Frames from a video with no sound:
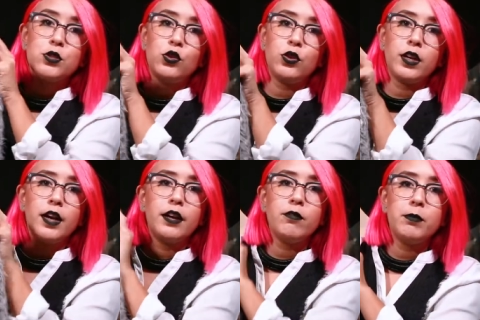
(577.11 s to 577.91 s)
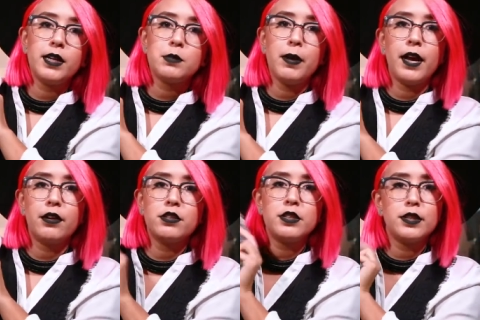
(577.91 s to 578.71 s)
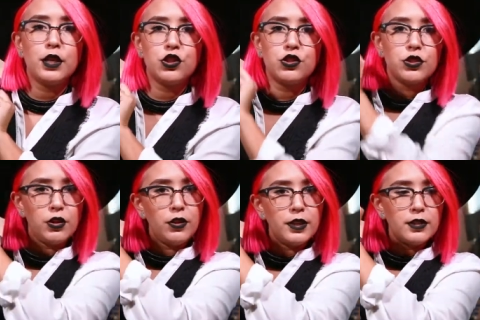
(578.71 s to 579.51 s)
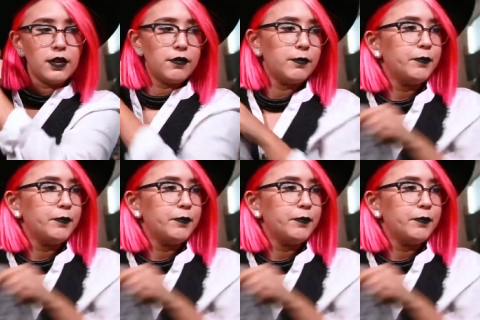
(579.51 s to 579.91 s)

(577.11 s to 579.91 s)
so you can kind of mix patterns and textures and all that stuff.